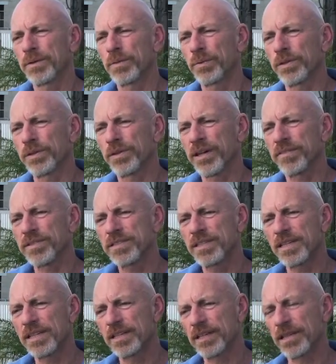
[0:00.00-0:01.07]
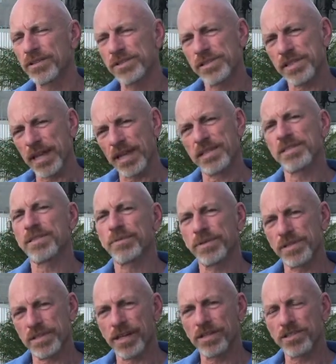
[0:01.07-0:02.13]
when you have a city that understands the
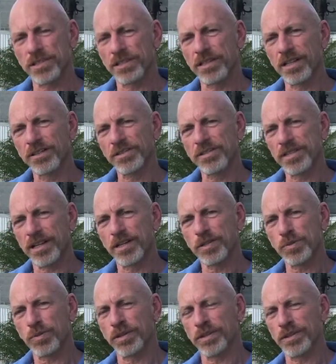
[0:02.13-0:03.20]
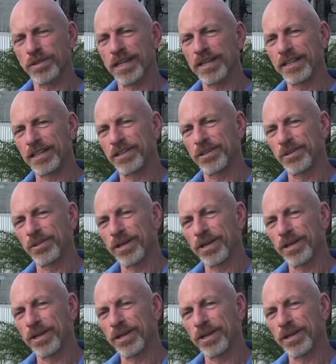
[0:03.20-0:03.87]
recession, understands what they need to do